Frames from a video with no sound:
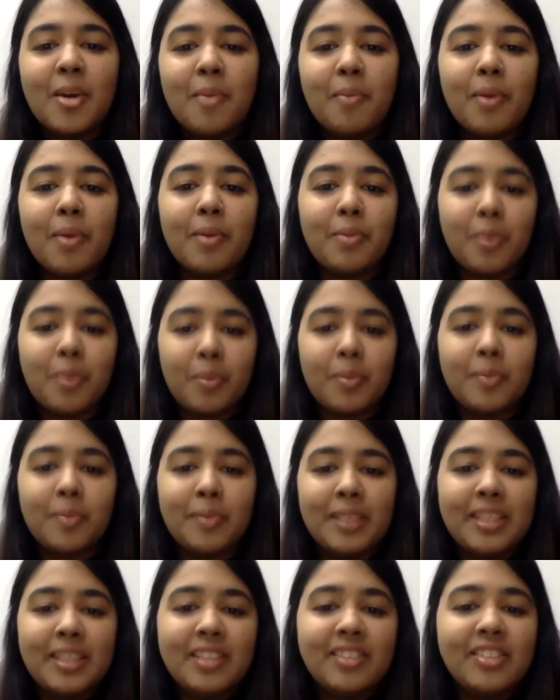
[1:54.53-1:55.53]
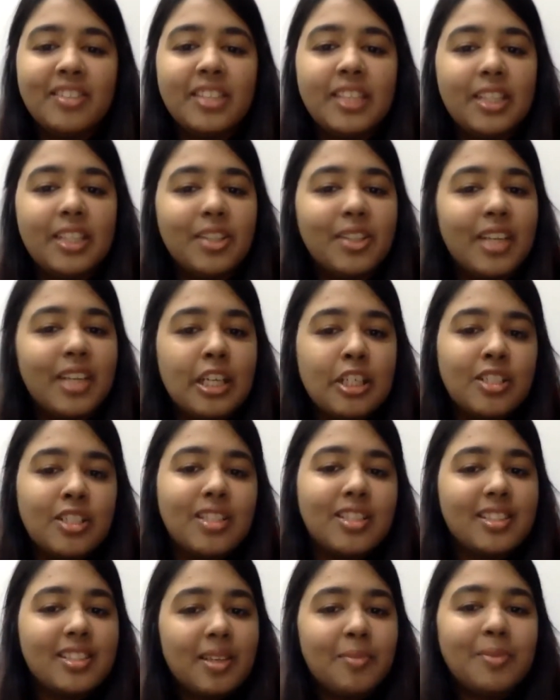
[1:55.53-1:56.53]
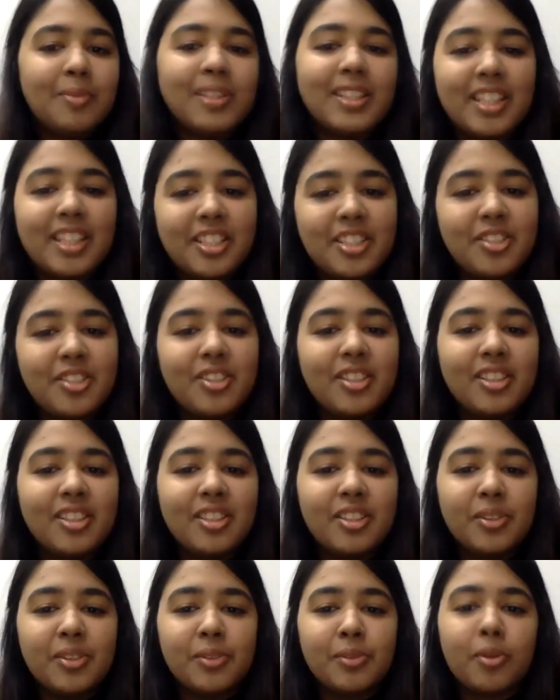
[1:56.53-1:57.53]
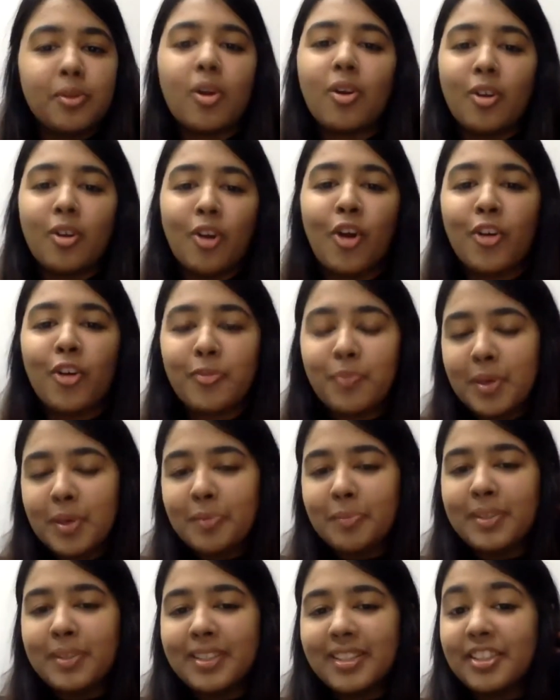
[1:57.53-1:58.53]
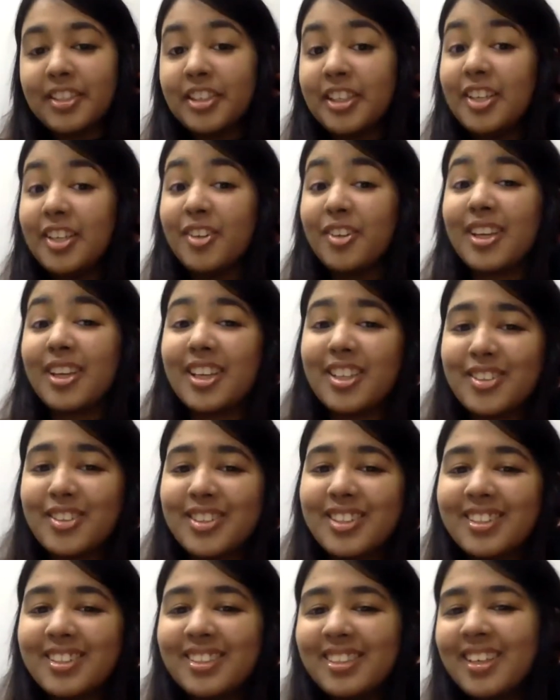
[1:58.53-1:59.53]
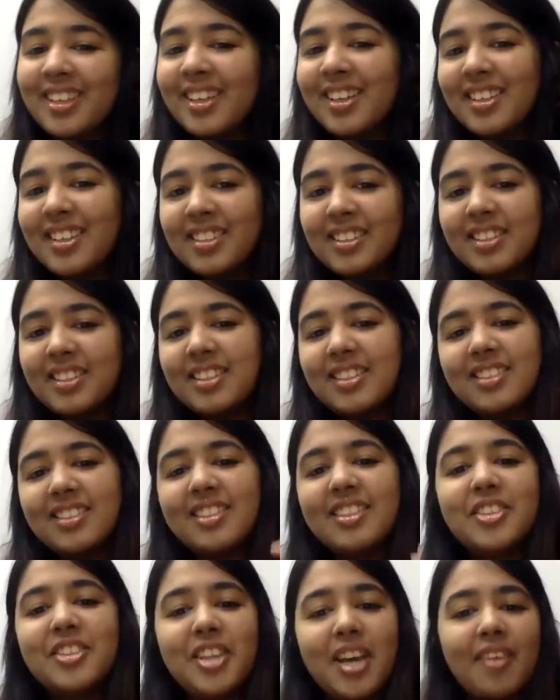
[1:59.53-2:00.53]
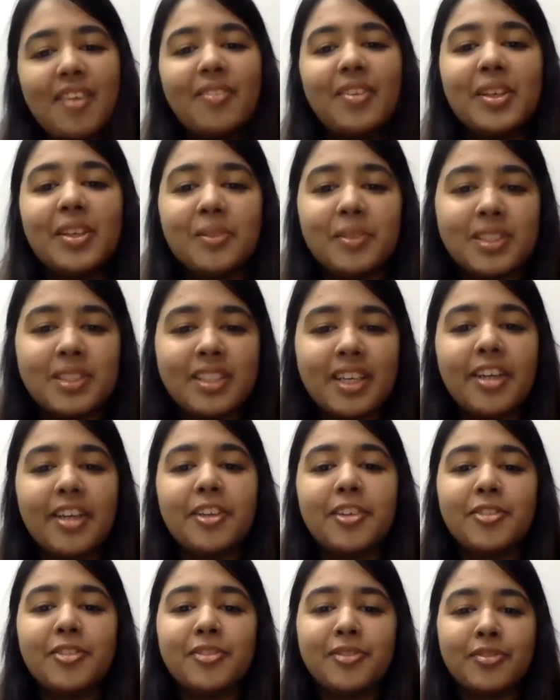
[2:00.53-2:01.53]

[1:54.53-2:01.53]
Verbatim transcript: but probably the relocation is something that you didn't know. Not a lot of people did relocation since the traveling was kind of